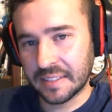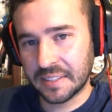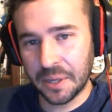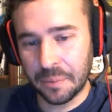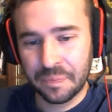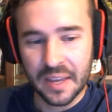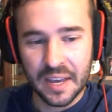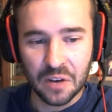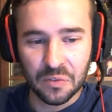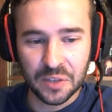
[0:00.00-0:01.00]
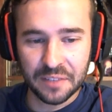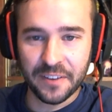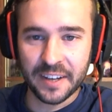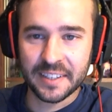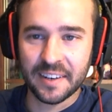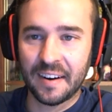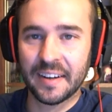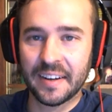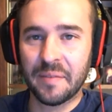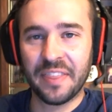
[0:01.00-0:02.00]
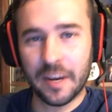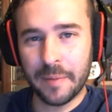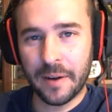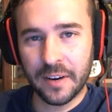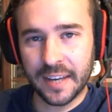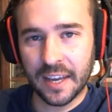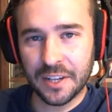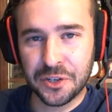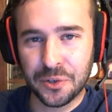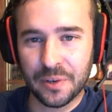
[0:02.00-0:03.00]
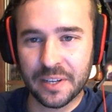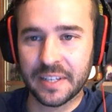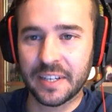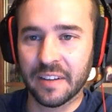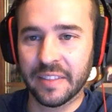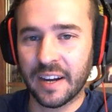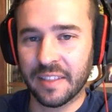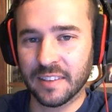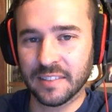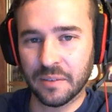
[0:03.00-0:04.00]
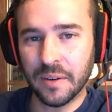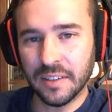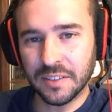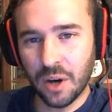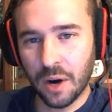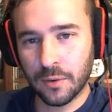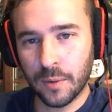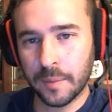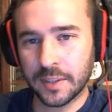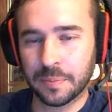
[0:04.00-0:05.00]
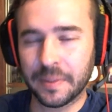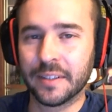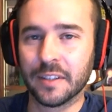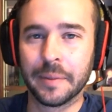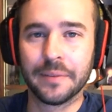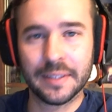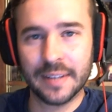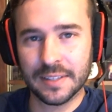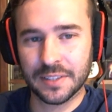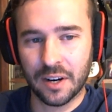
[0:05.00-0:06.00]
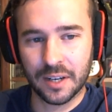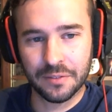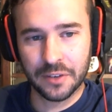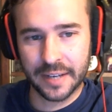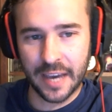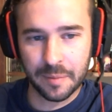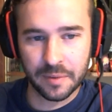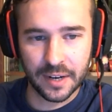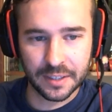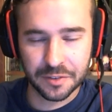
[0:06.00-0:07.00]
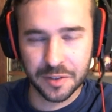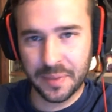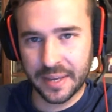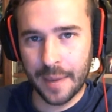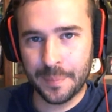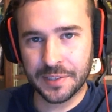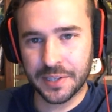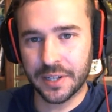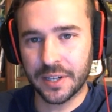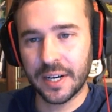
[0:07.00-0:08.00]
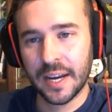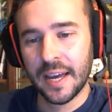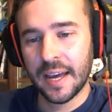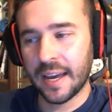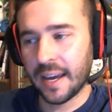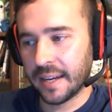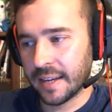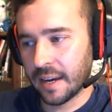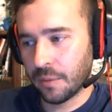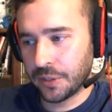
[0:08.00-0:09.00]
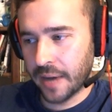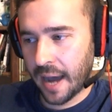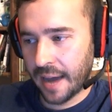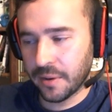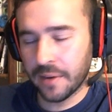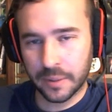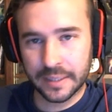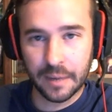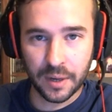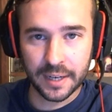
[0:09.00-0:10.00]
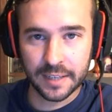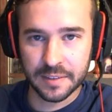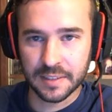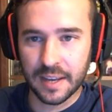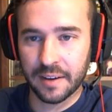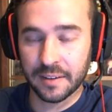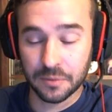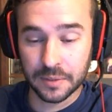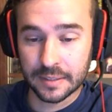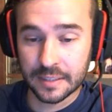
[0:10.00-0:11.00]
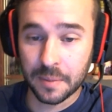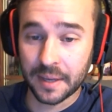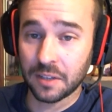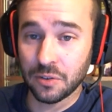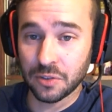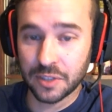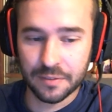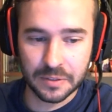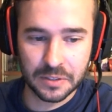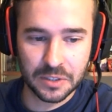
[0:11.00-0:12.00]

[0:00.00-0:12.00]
So, really fun card. I thought about running Elish Norn in here, and then I was like, well, let's go Overwhelming Splendor. It'd be a really nice target for Academy Rector if something happens to her. And I do have one game where I get this down, and it really does make a huge difference.